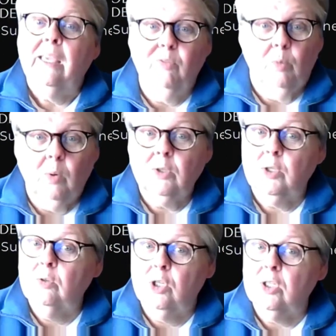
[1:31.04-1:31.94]
if you want
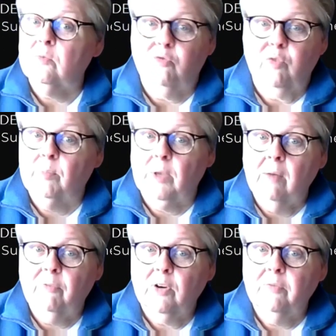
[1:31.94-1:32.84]
to, just from the
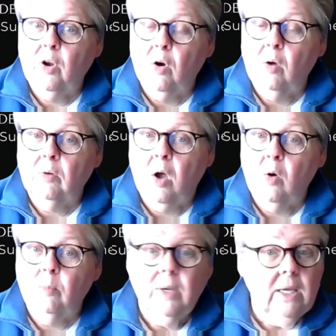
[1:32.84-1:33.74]
comfort of your own
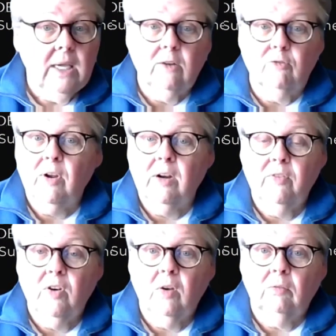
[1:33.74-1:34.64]
home, in front
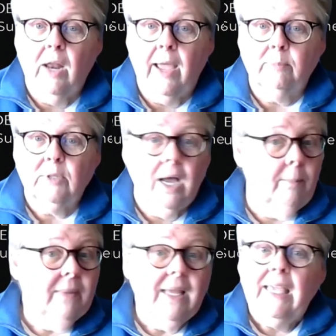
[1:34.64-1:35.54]
of your own
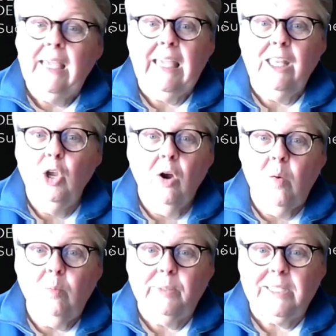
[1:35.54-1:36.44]
laptop, in your
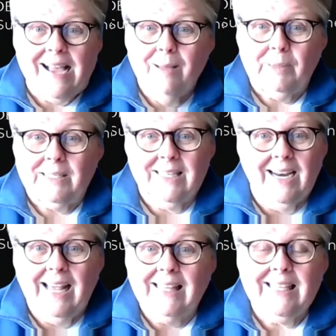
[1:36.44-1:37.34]
own pajamas.
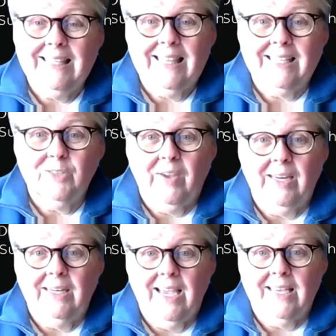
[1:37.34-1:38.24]
And I think that's
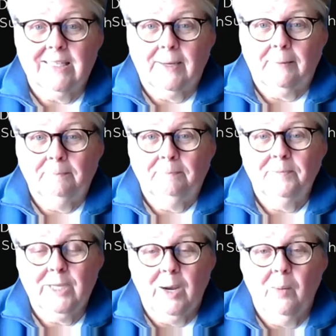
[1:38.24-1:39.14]
fantastic.
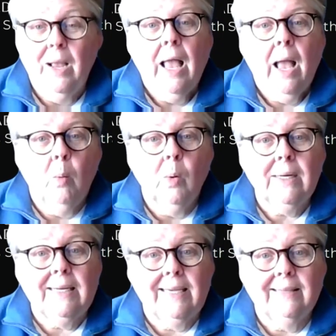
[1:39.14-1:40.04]
So I
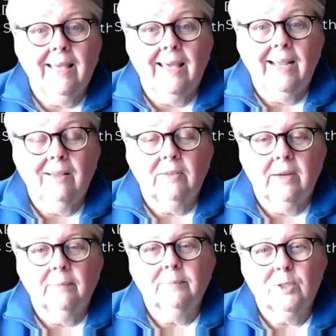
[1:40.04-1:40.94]
wanted to get that out
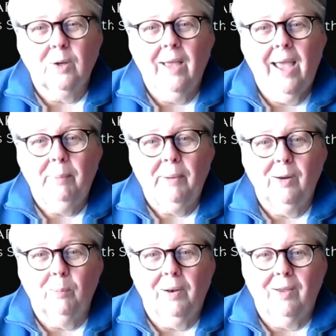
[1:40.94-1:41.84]
there. So happy
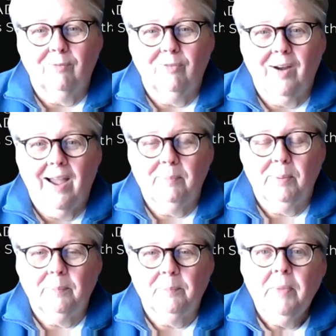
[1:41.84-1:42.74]
little plug for iBook.